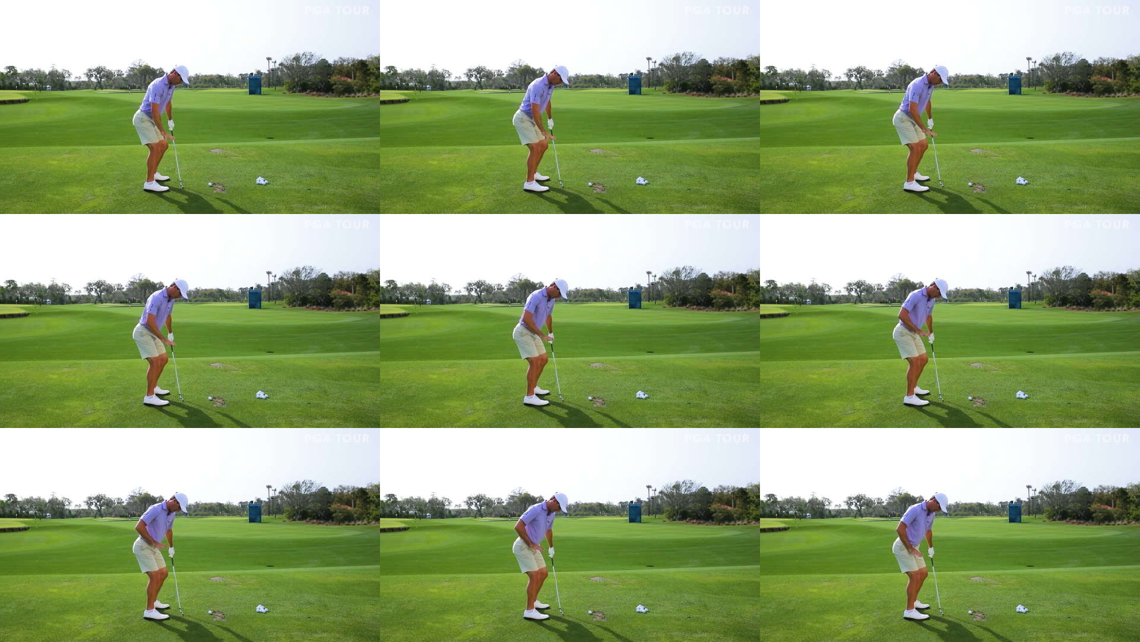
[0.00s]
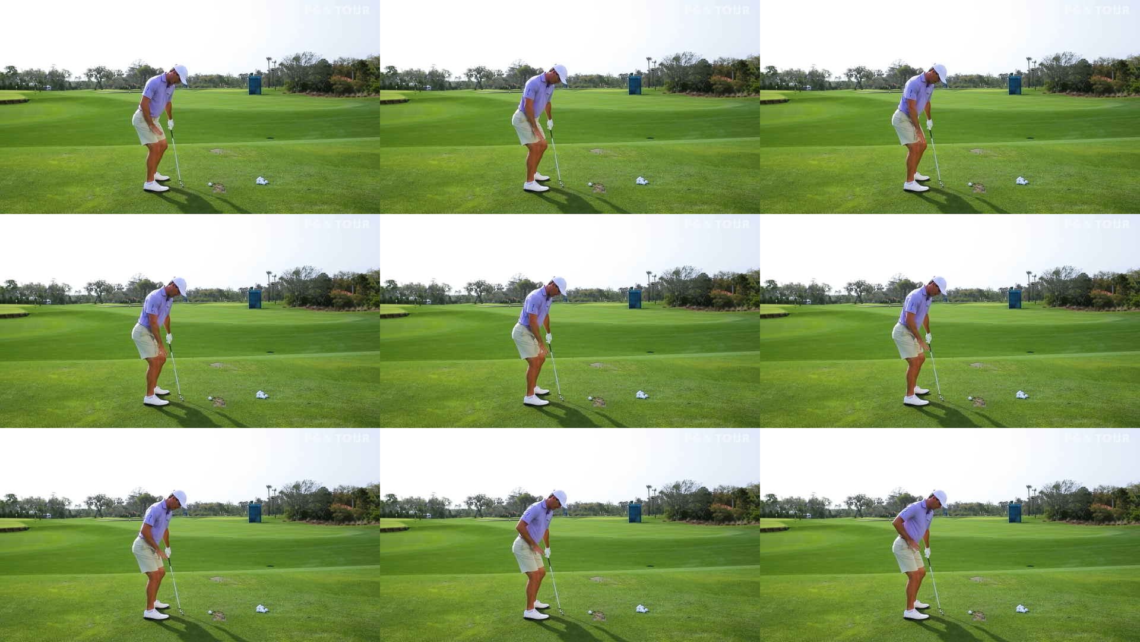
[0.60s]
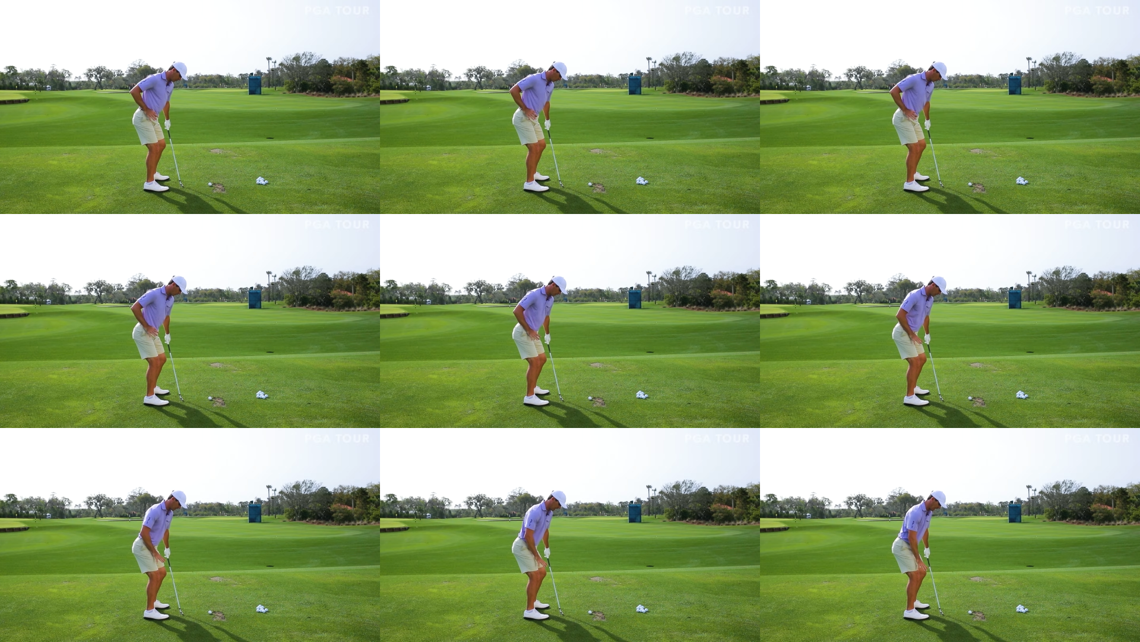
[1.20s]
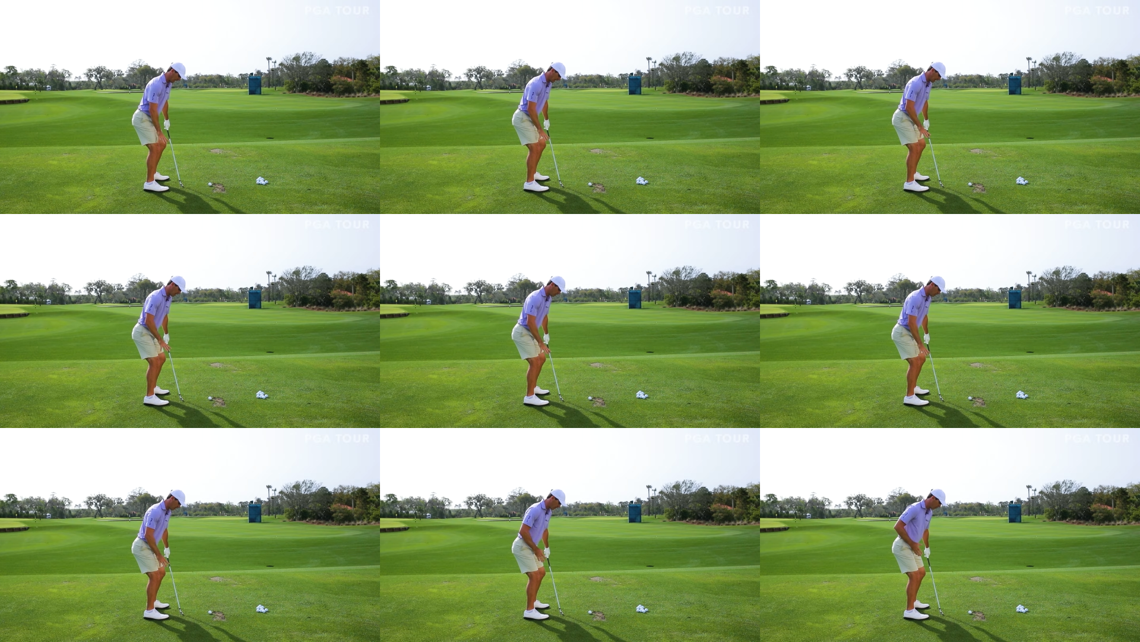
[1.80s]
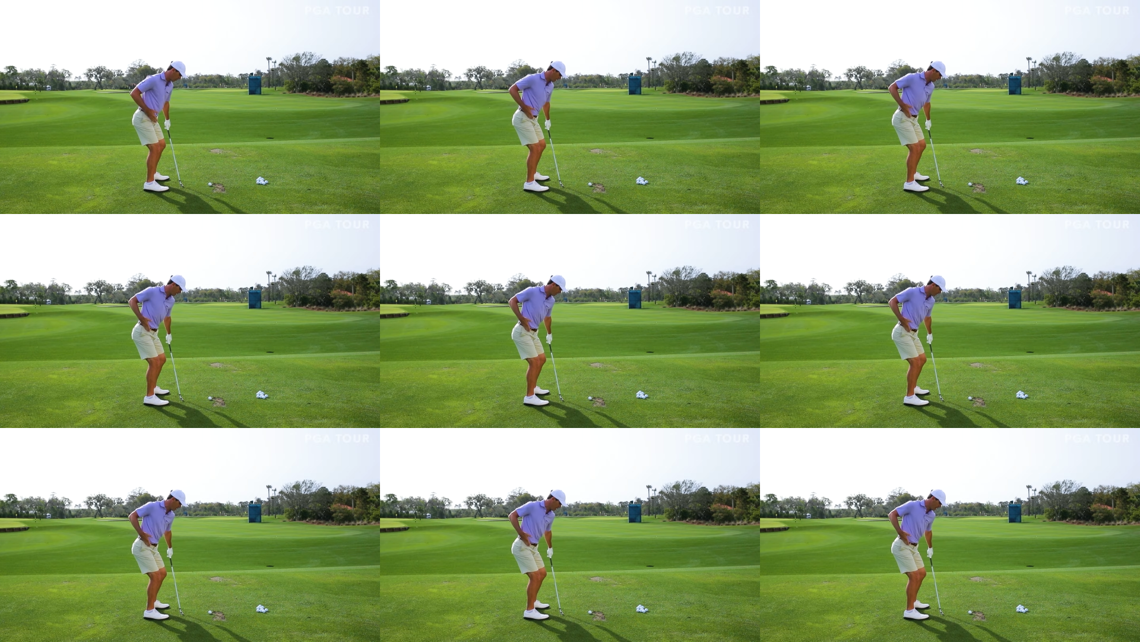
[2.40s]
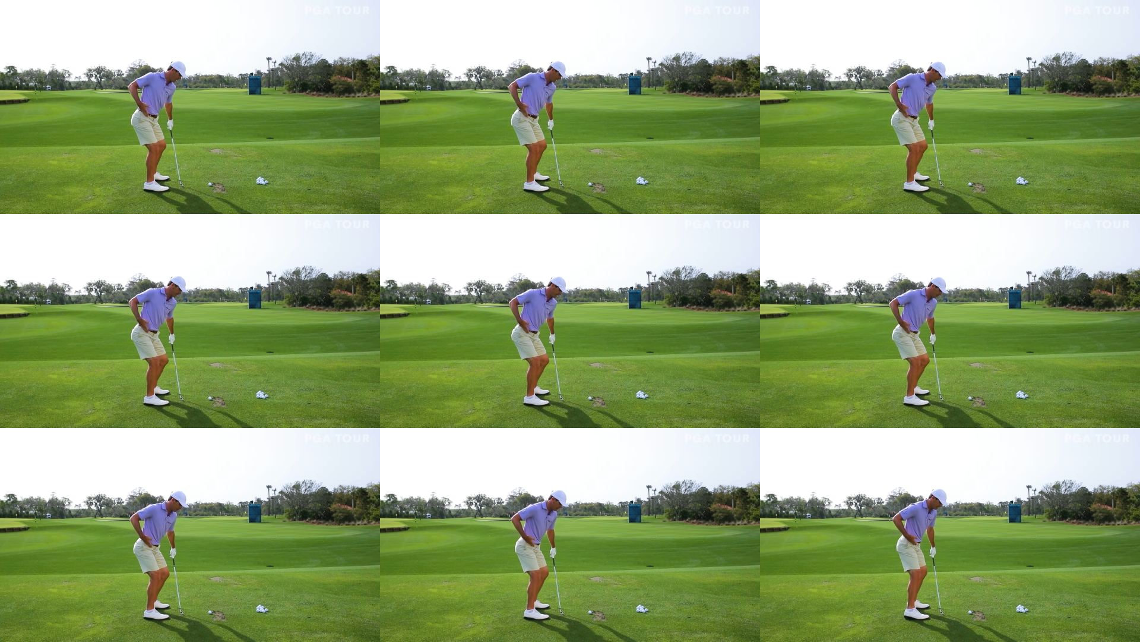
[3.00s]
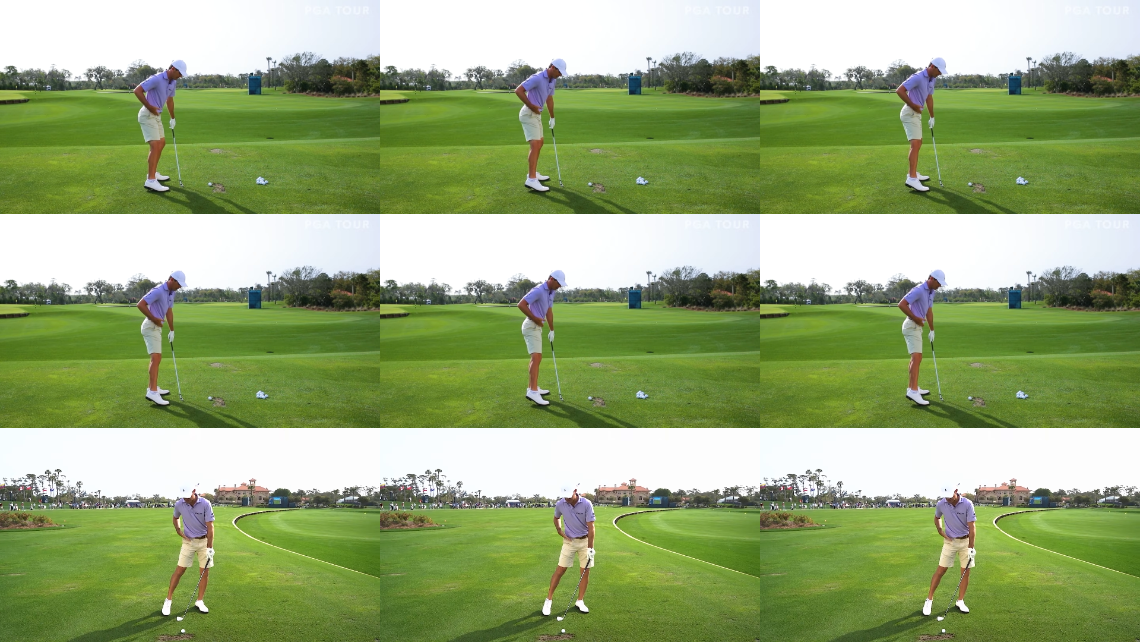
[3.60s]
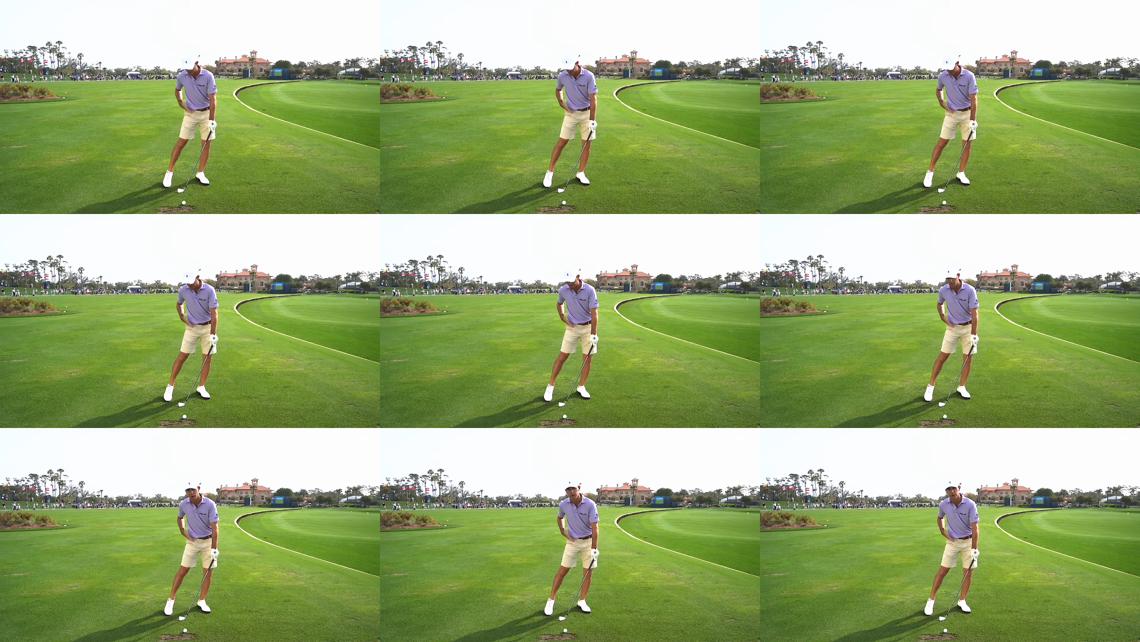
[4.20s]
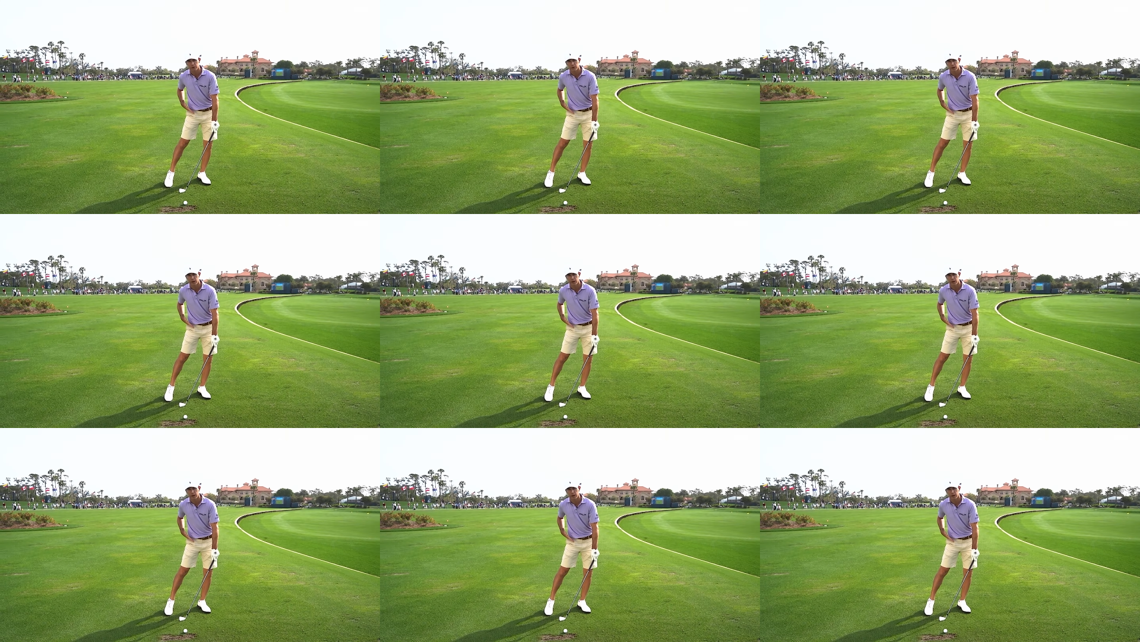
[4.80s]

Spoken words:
(no speaker visible)